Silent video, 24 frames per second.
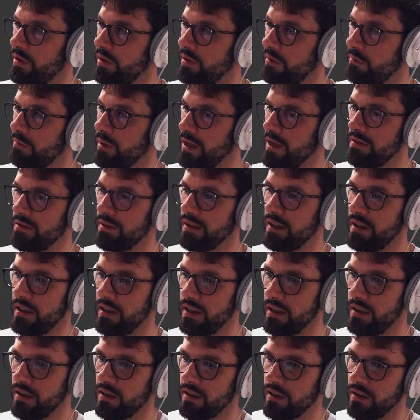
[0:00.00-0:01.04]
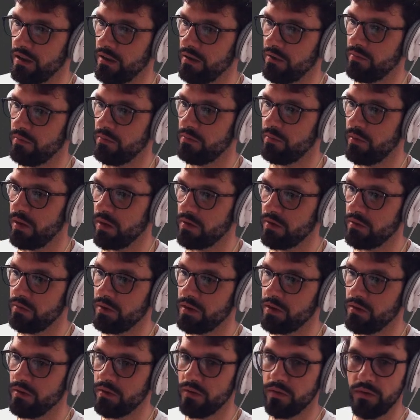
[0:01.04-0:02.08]
basically, what do we
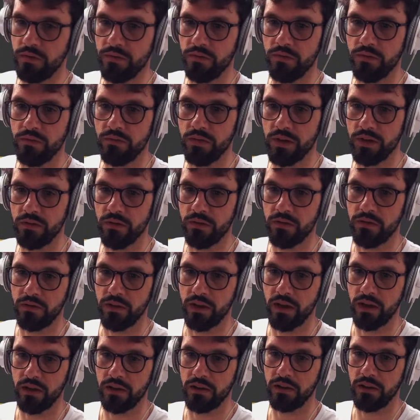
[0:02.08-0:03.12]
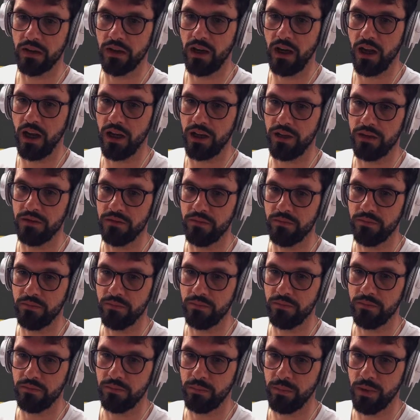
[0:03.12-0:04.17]
do if we want to get a light
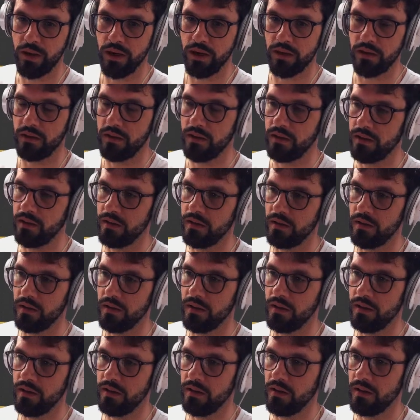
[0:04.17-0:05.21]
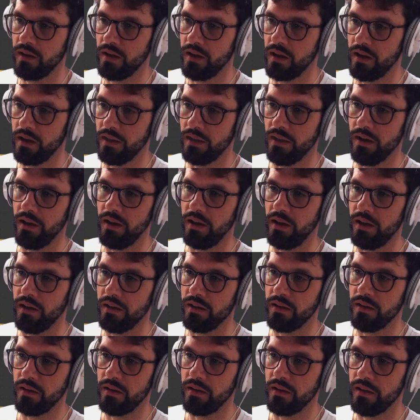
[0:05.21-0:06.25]
back in there
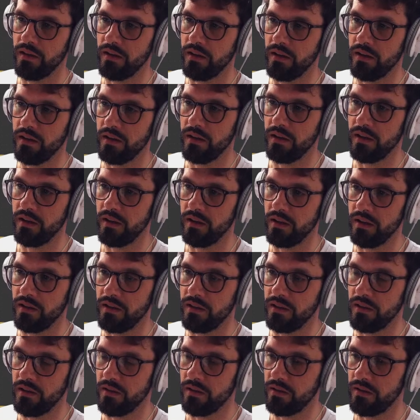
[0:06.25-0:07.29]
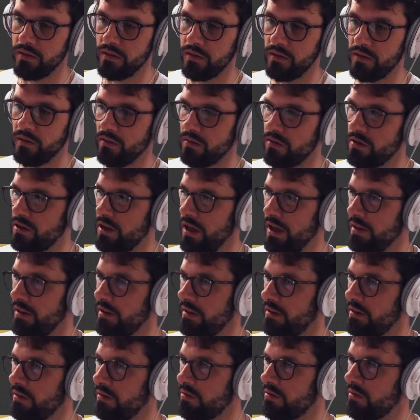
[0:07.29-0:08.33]
and shade
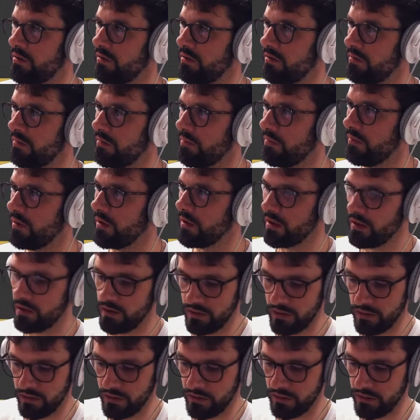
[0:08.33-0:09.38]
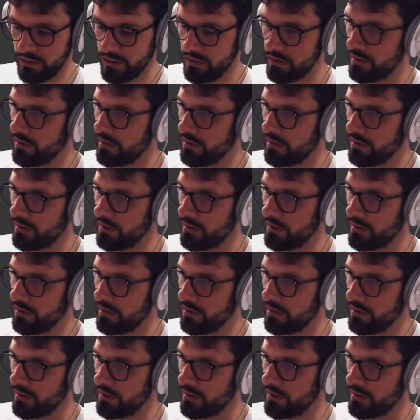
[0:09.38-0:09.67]
it? So what I did is